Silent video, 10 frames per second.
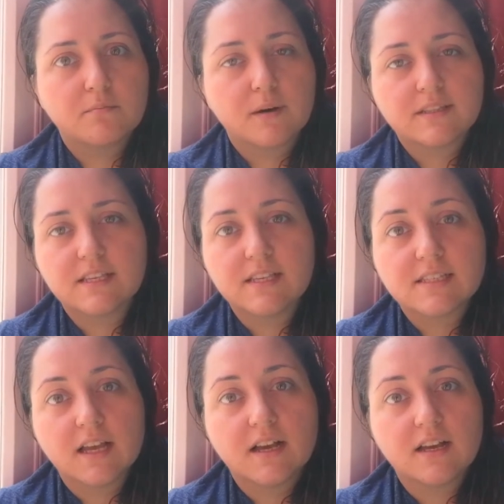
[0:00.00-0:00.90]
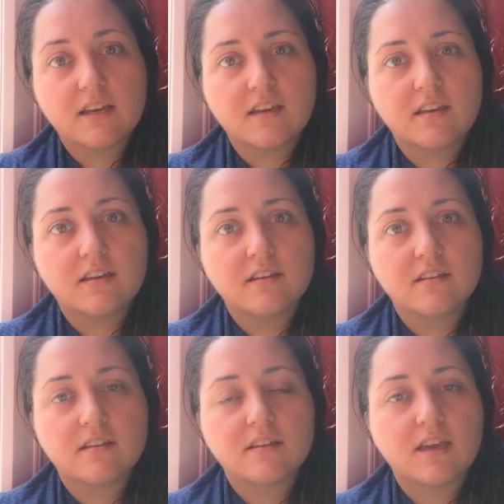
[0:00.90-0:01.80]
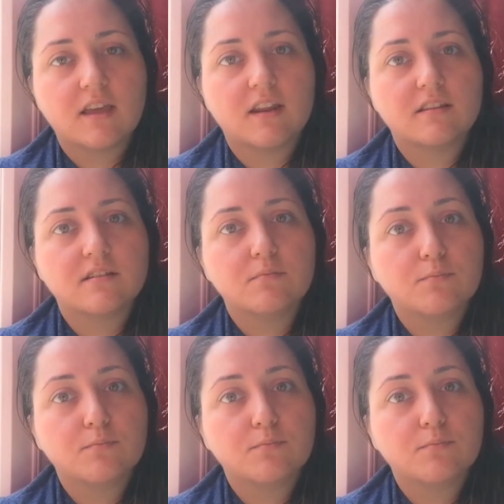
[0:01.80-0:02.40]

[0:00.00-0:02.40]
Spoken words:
But since I get it